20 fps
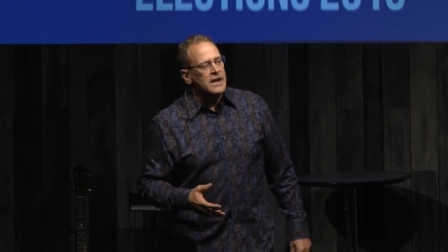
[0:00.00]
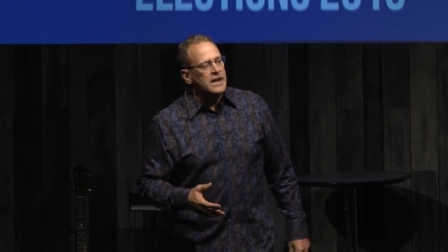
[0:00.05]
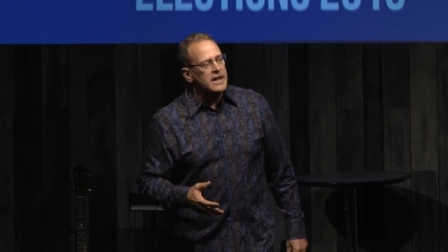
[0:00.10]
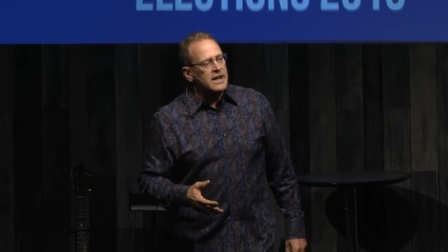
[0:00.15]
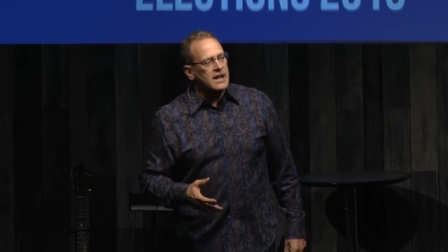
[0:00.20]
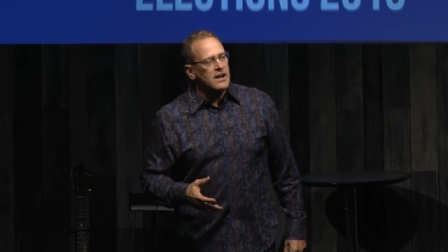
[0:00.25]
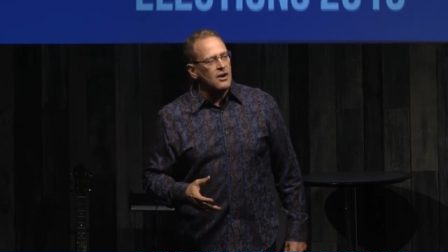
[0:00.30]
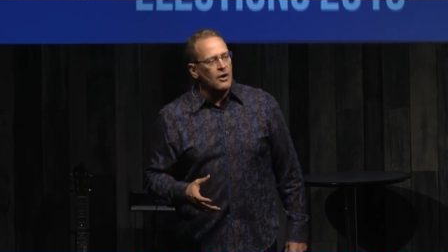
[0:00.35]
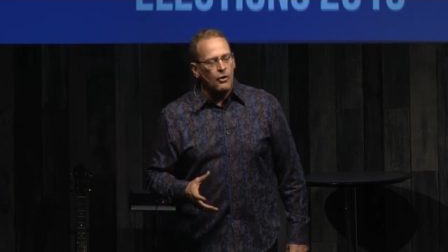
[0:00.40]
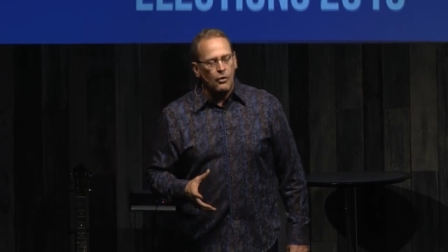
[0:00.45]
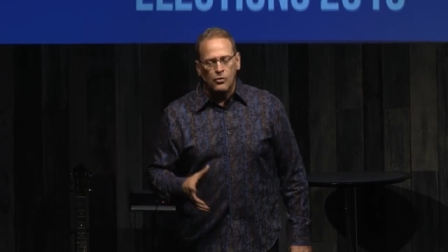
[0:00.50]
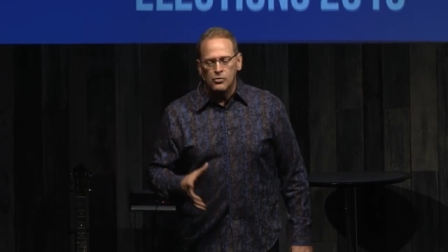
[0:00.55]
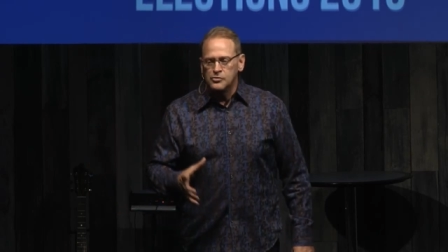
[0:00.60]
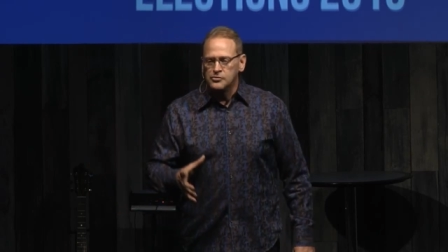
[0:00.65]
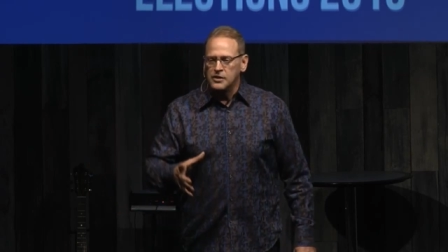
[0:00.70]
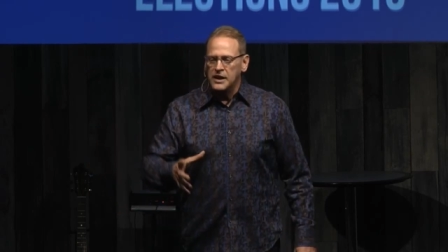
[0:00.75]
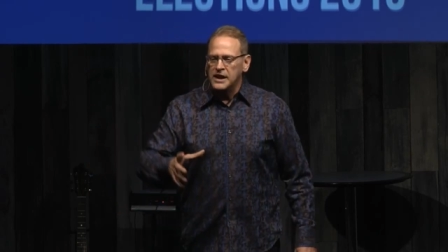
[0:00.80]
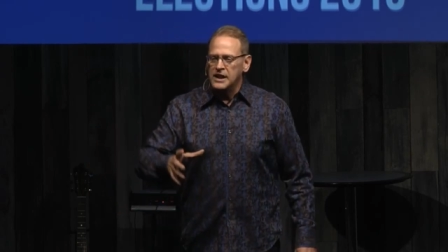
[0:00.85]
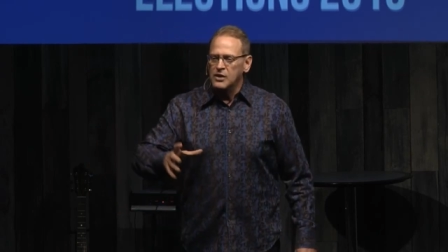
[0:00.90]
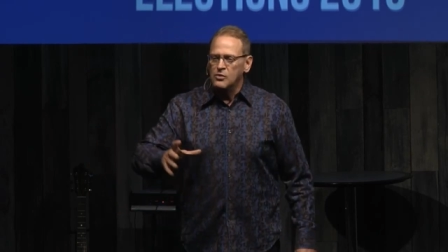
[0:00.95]
He
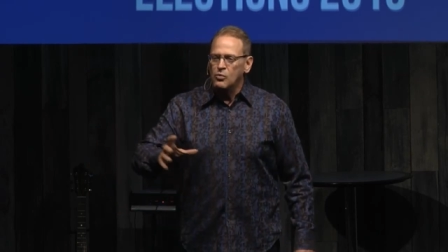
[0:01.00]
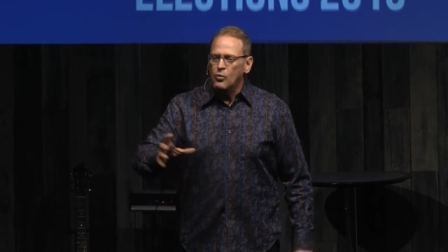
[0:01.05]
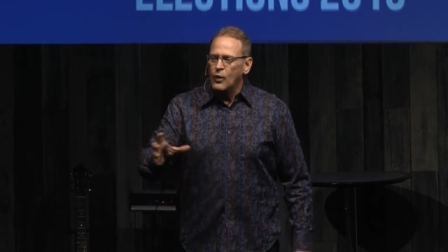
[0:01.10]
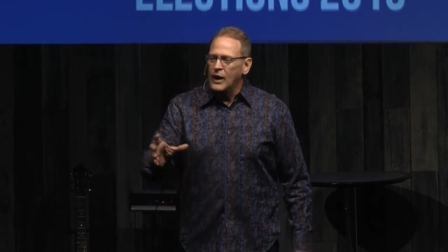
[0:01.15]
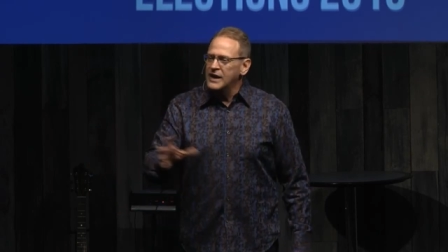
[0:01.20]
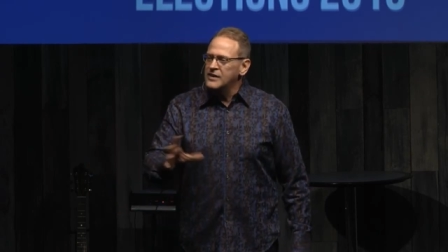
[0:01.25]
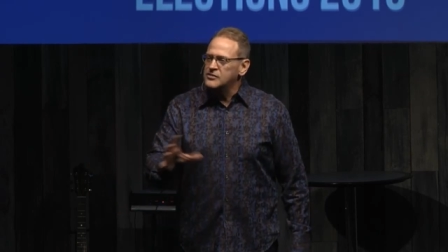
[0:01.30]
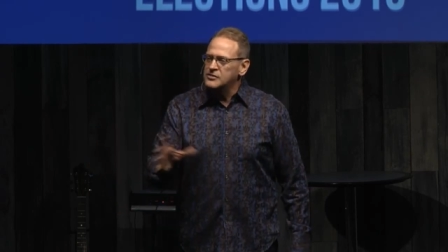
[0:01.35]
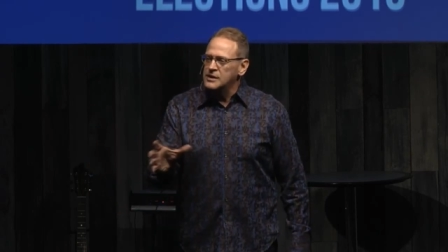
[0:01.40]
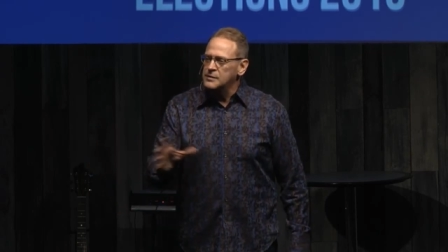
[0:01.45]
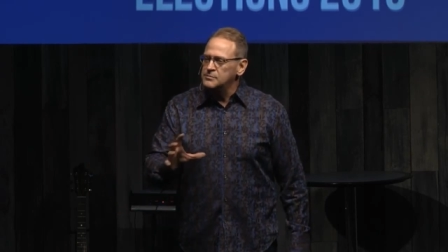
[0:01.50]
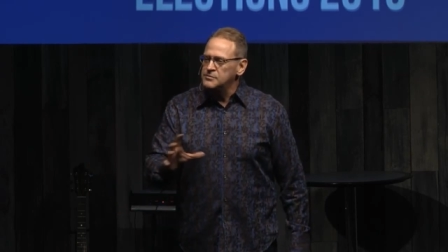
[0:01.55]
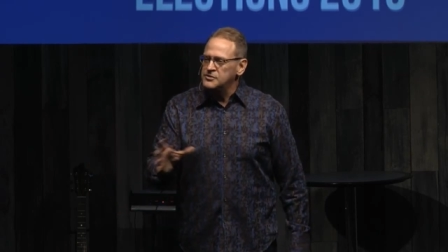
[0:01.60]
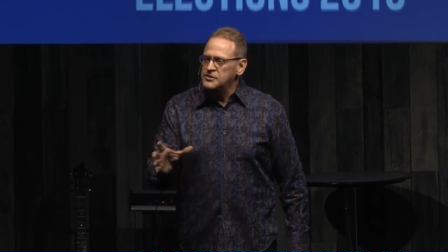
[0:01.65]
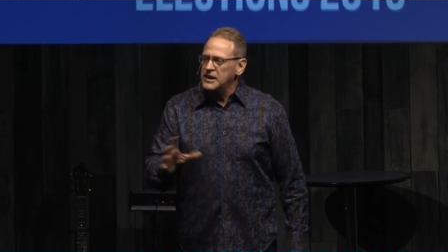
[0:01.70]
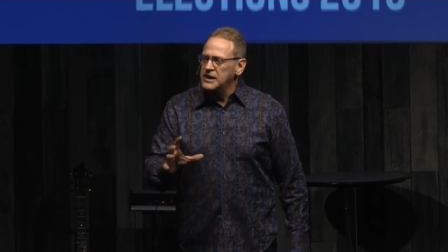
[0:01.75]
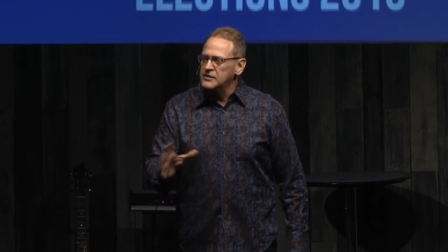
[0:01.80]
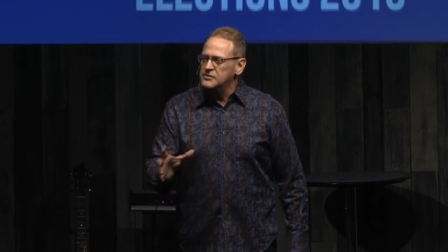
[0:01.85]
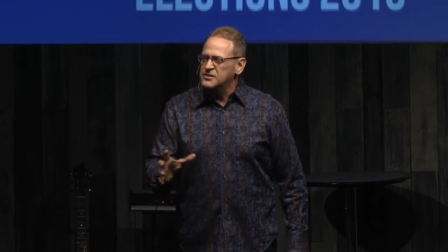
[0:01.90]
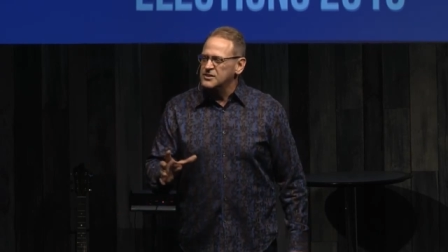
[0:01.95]
goes and he wakes up
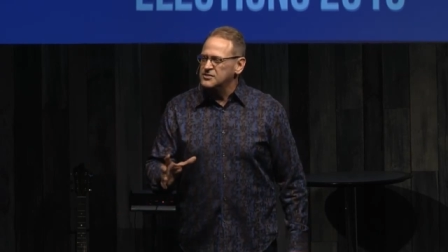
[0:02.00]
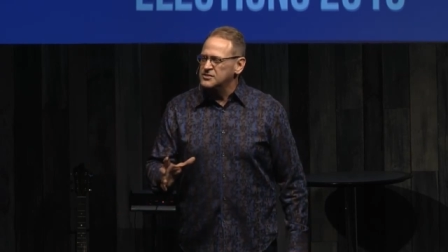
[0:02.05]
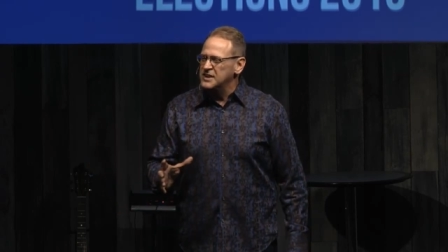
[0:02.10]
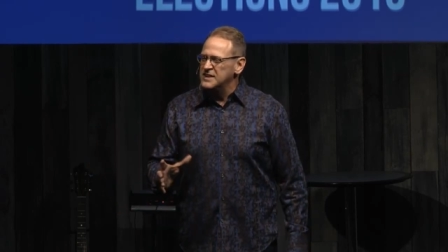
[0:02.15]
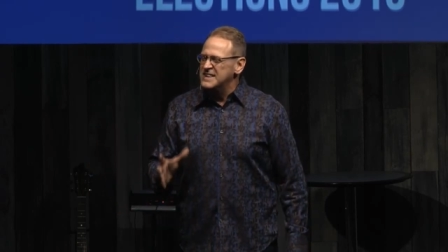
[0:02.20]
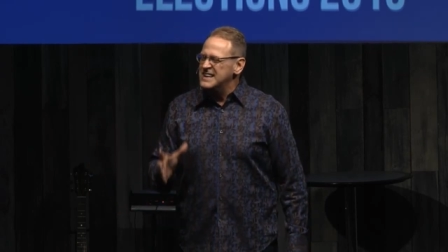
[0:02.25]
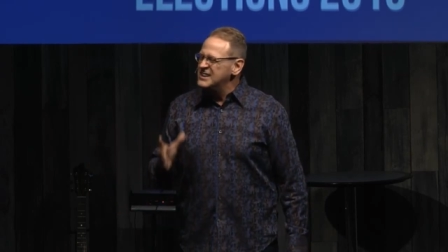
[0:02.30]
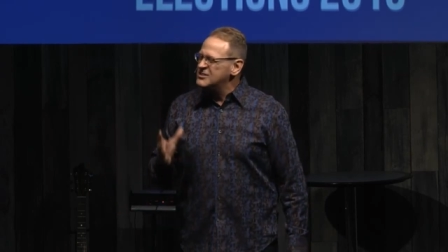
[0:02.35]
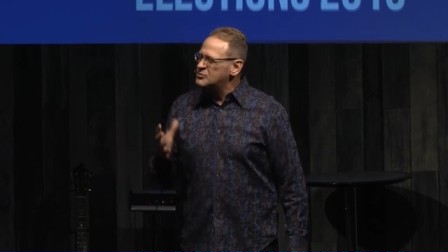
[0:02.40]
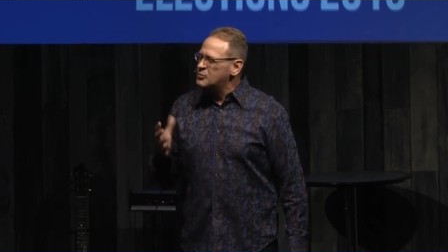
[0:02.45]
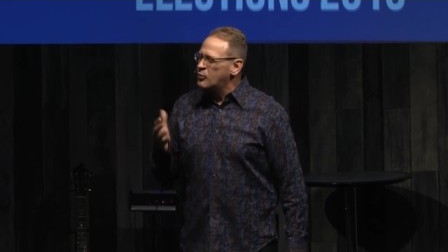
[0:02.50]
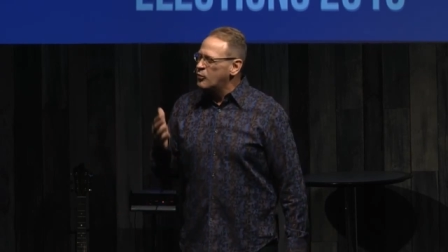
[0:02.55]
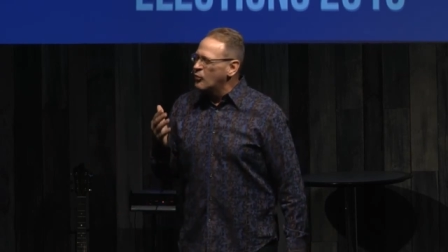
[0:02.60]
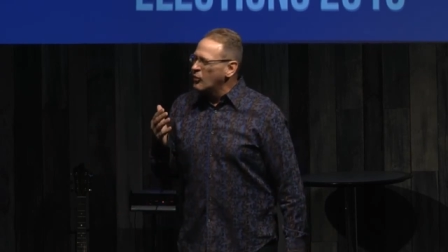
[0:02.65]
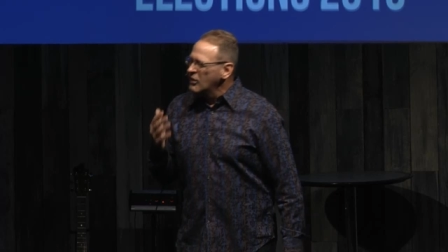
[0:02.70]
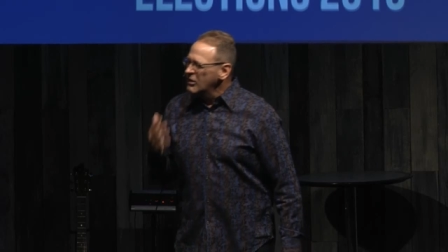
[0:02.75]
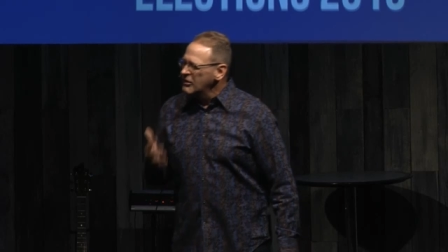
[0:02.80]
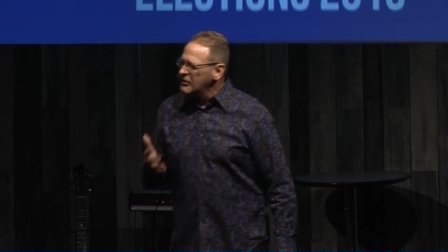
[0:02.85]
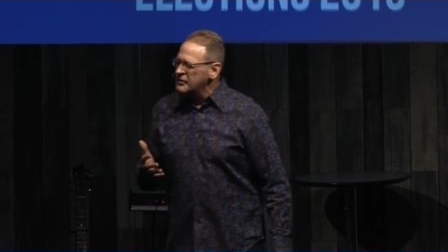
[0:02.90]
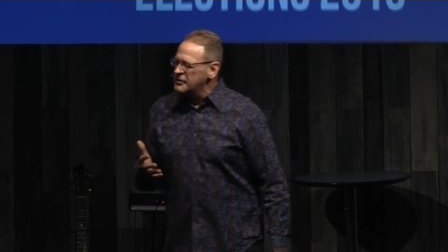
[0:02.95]
Jesus and these
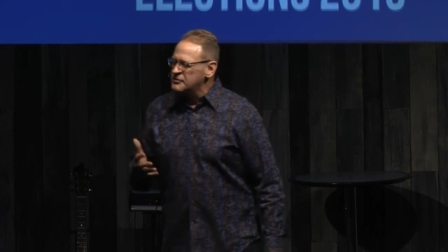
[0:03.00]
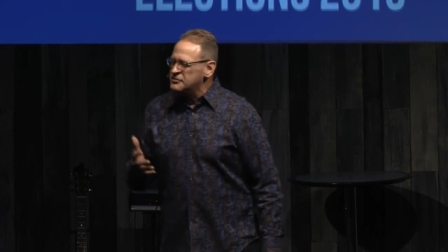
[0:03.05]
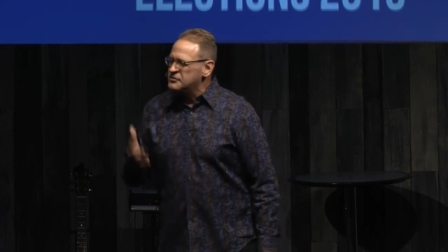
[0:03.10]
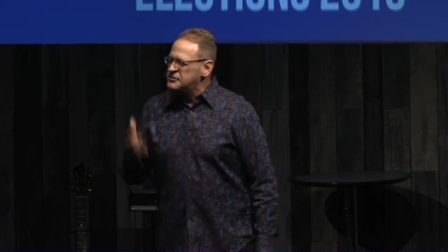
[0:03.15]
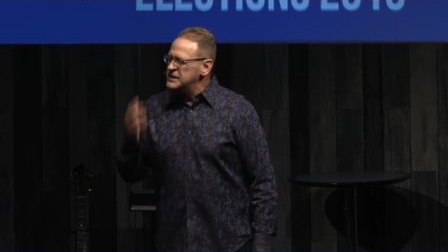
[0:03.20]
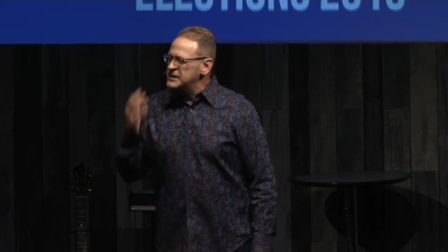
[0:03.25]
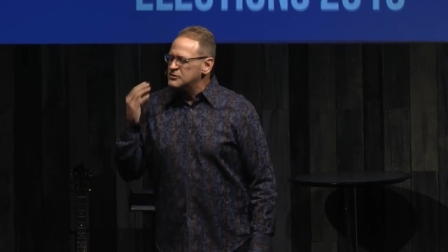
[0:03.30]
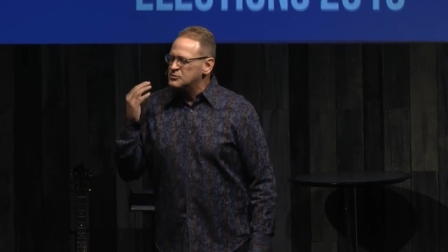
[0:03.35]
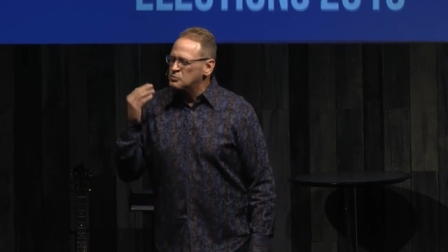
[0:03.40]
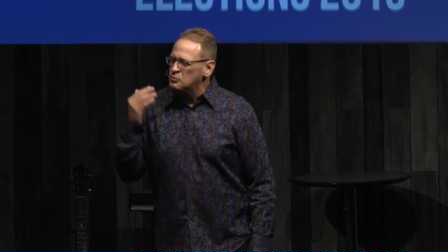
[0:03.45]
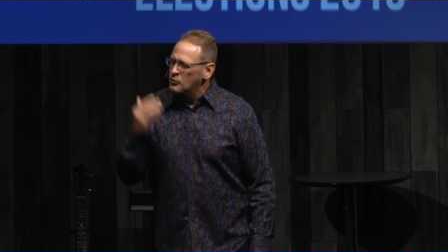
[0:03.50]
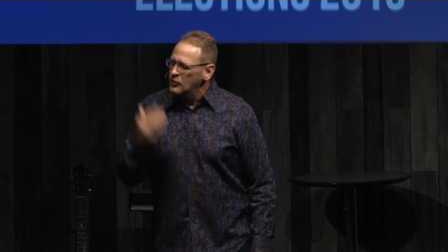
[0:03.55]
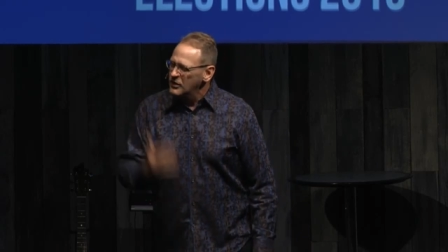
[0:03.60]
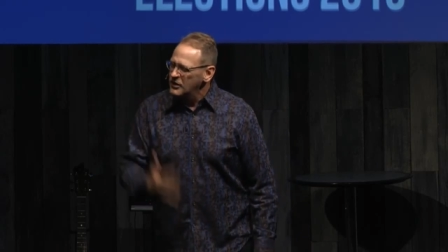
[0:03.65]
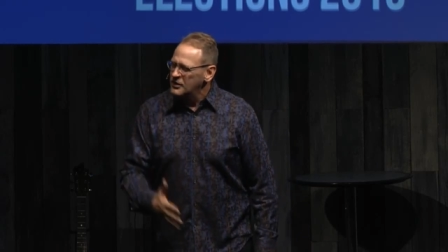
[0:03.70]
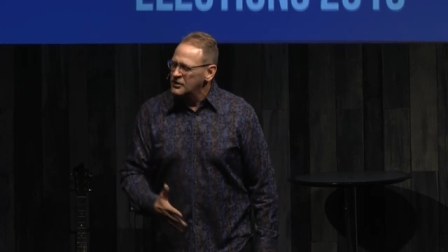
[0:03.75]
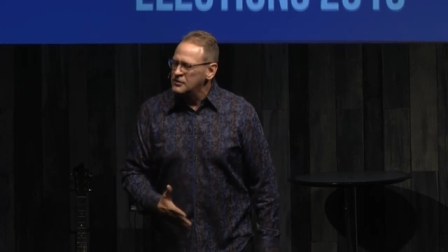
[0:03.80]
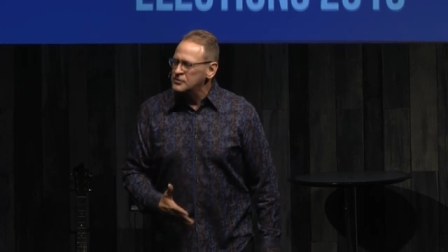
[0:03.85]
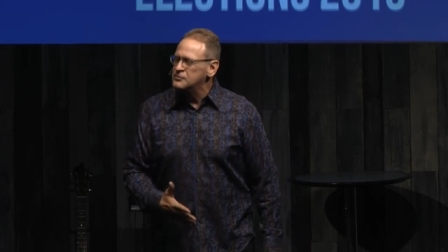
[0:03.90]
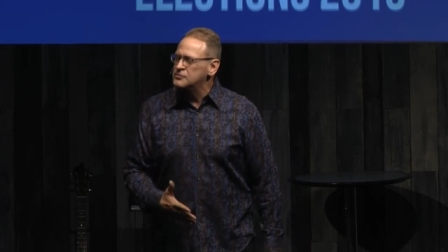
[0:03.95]
words, these
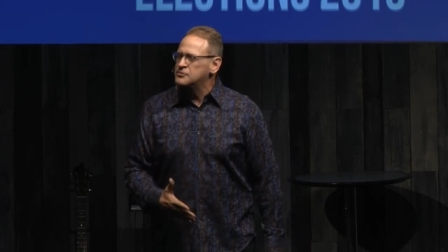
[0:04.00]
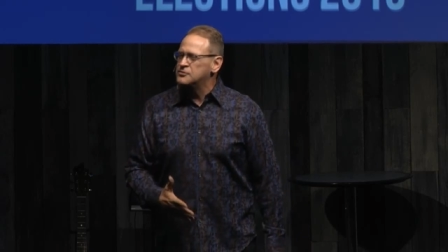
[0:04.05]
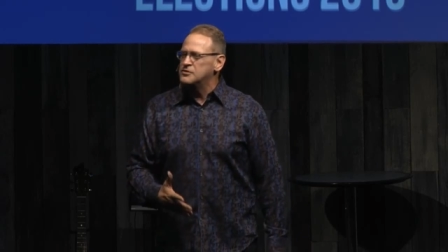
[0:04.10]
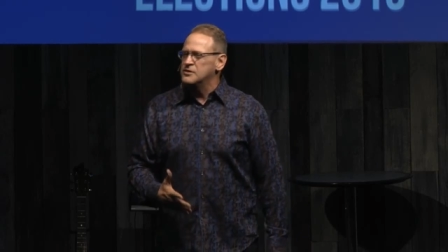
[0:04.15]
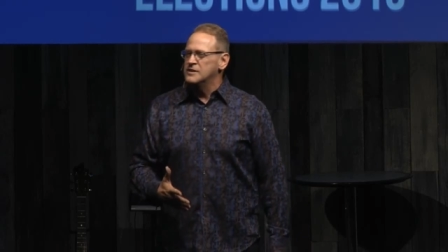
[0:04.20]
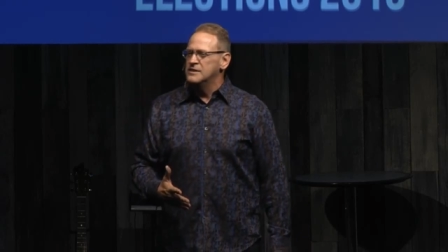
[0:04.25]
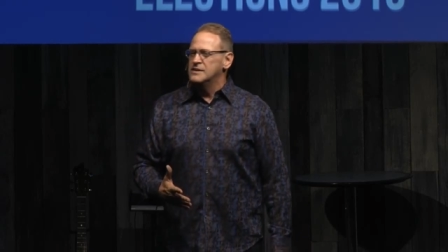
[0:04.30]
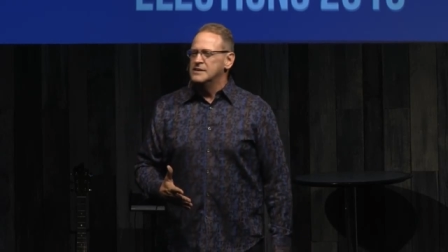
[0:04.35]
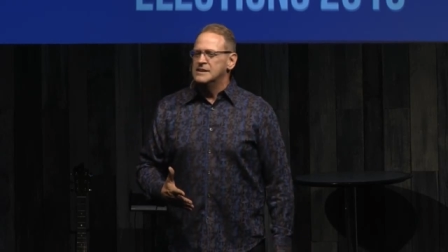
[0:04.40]
words,